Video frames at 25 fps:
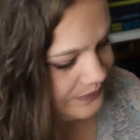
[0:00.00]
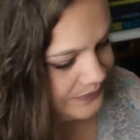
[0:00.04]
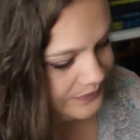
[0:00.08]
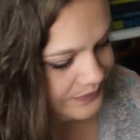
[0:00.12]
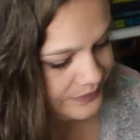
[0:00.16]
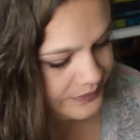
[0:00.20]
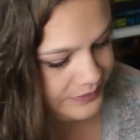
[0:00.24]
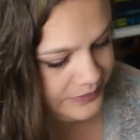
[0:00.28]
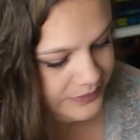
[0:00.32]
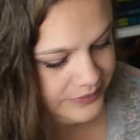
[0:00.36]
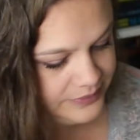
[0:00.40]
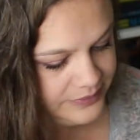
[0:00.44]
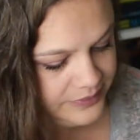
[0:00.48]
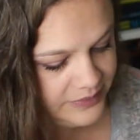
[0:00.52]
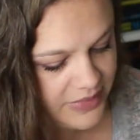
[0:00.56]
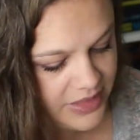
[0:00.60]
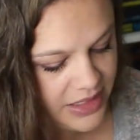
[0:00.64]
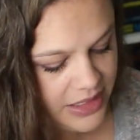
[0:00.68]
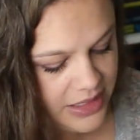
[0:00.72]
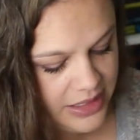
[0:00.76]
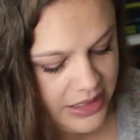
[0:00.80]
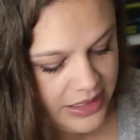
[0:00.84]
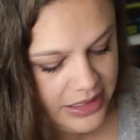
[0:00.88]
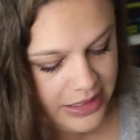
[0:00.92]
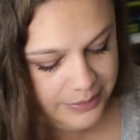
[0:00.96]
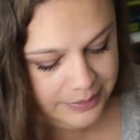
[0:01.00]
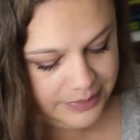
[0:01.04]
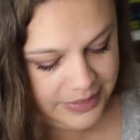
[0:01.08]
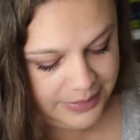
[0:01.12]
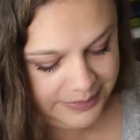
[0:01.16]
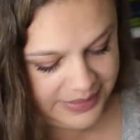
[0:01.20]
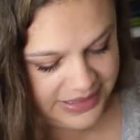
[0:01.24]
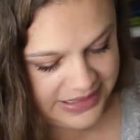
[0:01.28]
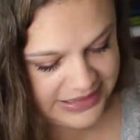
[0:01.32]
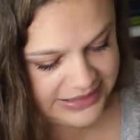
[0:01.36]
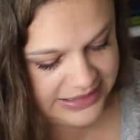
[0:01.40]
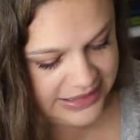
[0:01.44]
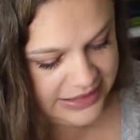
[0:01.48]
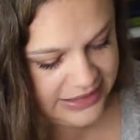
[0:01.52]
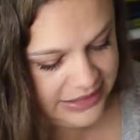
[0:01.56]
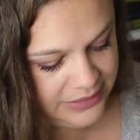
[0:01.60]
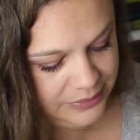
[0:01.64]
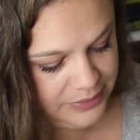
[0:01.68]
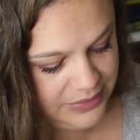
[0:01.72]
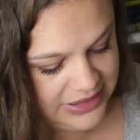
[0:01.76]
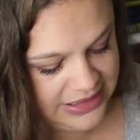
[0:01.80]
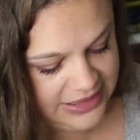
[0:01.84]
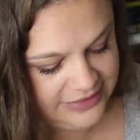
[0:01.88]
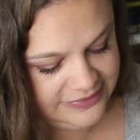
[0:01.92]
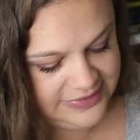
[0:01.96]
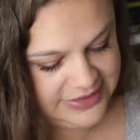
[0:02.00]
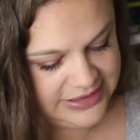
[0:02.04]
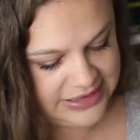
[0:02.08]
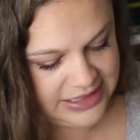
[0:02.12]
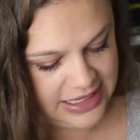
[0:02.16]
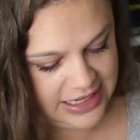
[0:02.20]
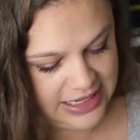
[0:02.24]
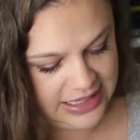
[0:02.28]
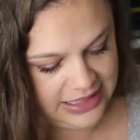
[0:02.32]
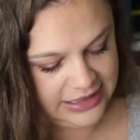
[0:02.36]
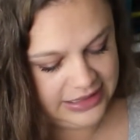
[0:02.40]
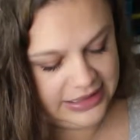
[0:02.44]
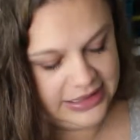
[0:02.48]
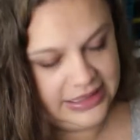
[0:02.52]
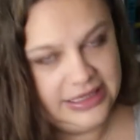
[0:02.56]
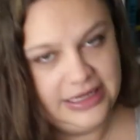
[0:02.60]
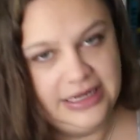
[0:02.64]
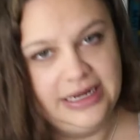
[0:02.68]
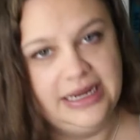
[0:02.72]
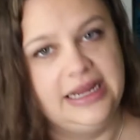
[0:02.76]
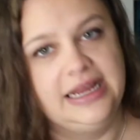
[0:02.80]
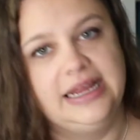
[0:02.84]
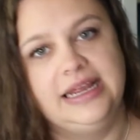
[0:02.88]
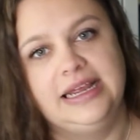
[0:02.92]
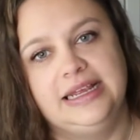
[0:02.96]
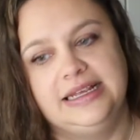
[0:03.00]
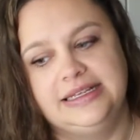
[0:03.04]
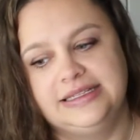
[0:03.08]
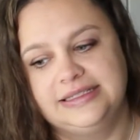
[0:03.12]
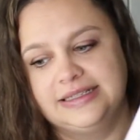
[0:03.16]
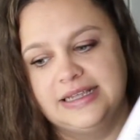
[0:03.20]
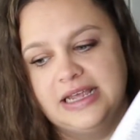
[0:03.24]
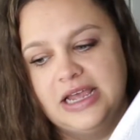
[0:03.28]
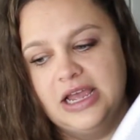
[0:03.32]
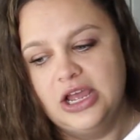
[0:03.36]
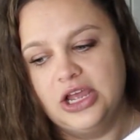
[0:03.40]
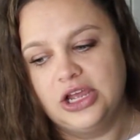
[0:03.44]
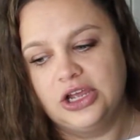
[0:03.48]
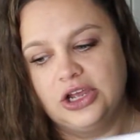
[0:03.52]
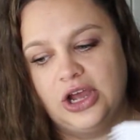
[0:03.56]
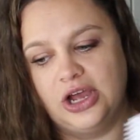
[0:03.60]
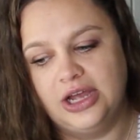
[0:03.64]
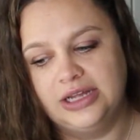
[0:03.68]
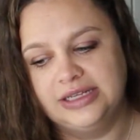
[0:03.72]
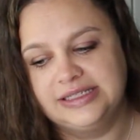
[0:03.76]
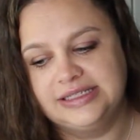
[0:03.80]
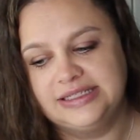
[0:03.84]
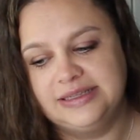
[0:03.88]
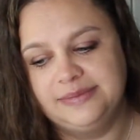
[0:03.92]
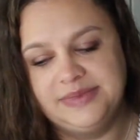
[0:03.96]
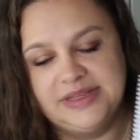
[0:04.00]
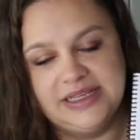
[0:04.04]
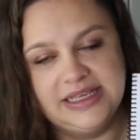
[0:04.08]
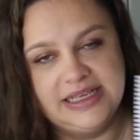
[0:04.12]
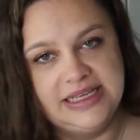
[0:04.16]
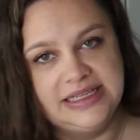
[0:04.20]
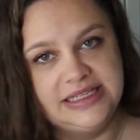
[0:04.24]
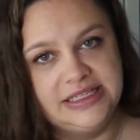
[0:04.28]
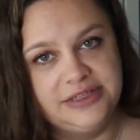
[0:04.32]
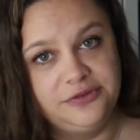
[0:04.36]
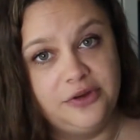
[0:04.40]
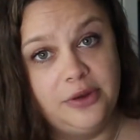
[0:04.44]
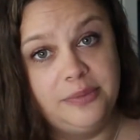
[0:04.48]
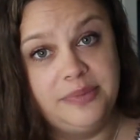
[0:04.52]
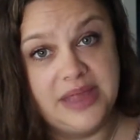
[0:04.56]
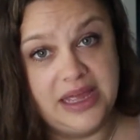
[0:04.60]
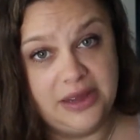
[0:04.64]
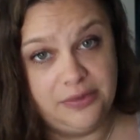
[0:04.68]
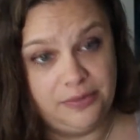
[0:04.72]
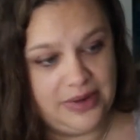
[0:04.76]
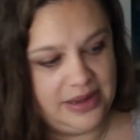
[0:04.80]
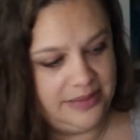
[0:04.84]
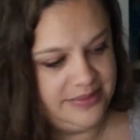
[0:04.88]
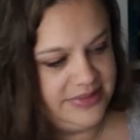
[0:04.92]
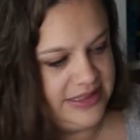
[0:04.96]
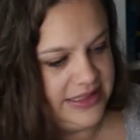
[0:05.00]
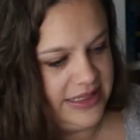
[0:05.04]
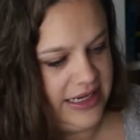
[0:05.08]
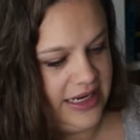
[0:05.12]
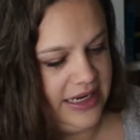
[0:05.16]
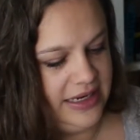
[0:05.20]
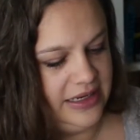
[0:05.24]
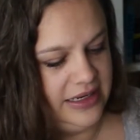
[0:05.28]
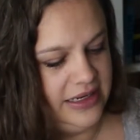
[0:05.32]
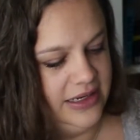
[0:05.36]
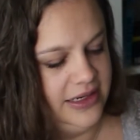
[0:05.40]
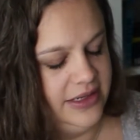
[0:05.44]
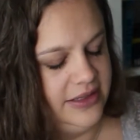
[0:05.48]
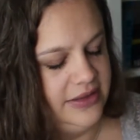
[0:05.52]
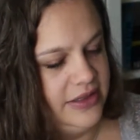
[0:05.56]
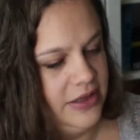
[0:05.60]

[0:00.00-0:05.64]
But basically what I've done is gotten some things from that website.